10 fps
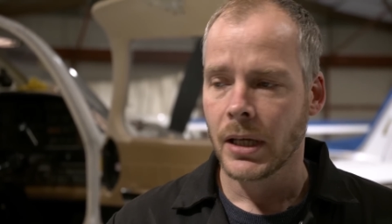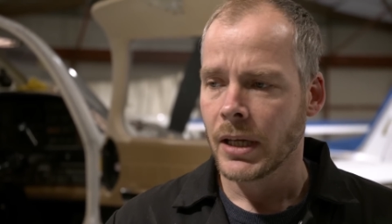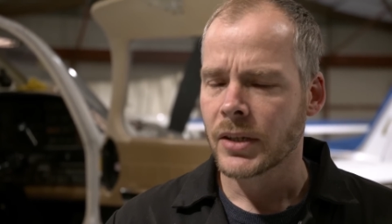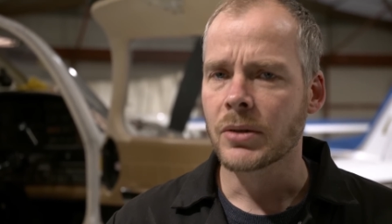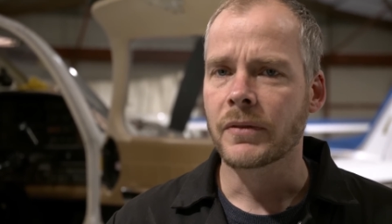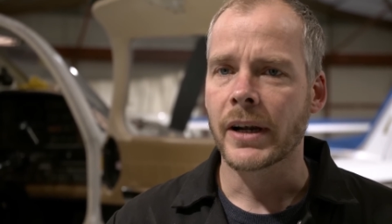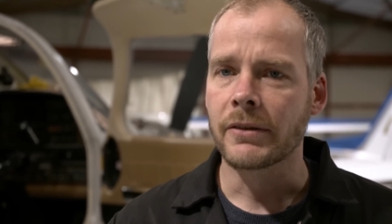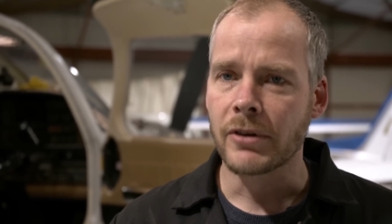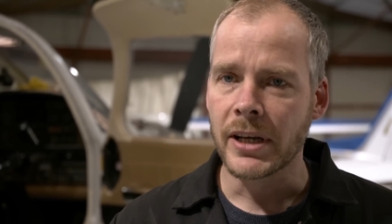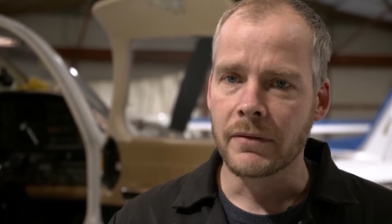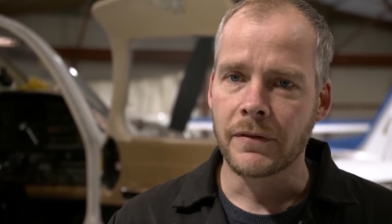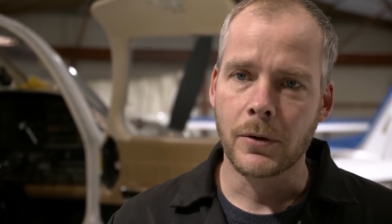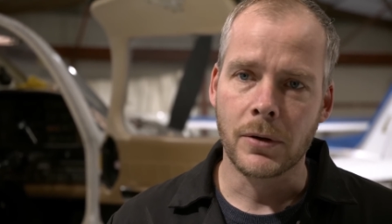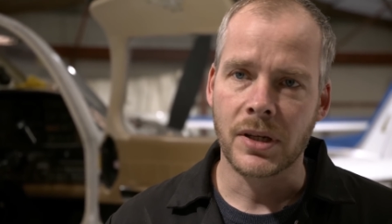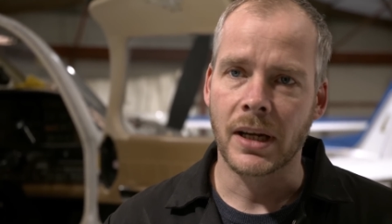It's all very
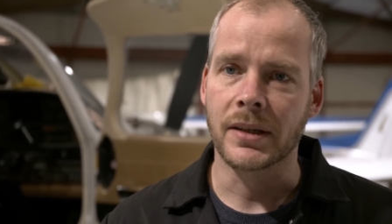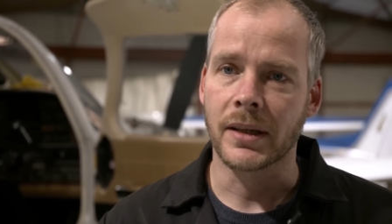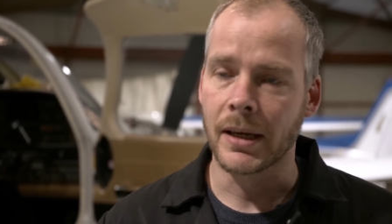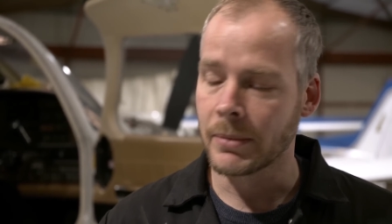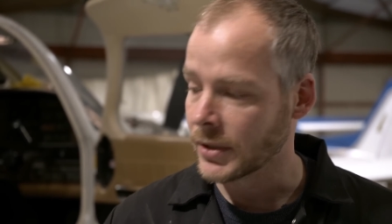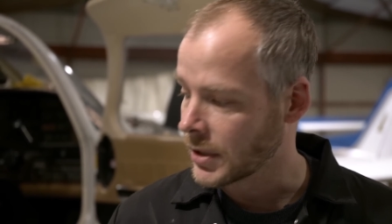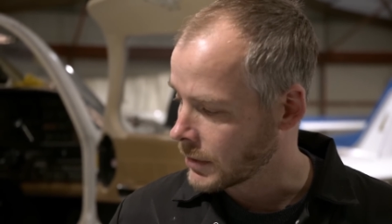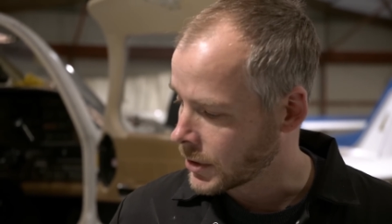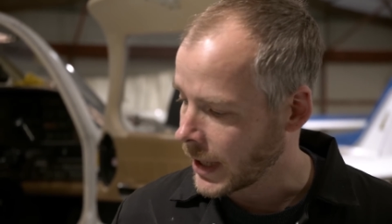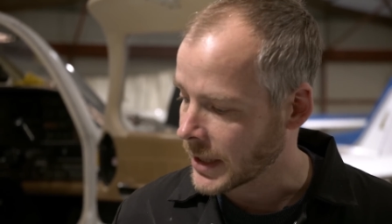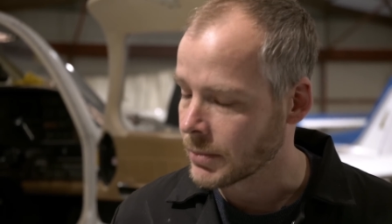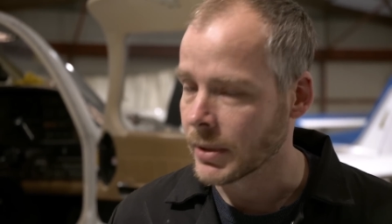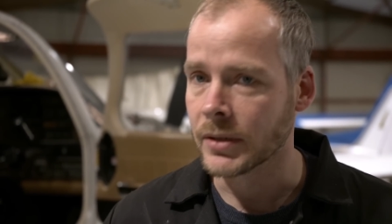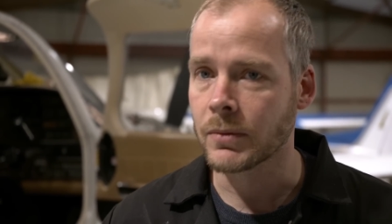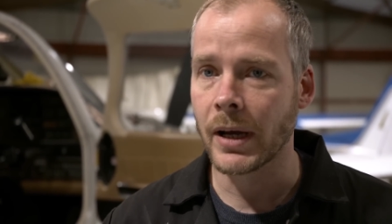reinforced under there because it's
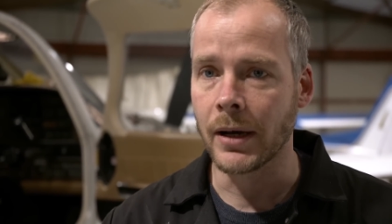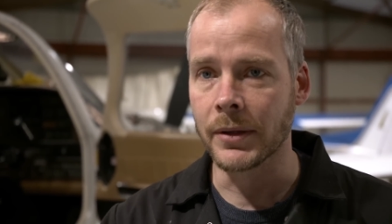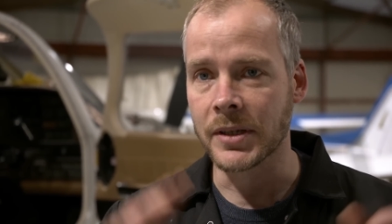retractable as well.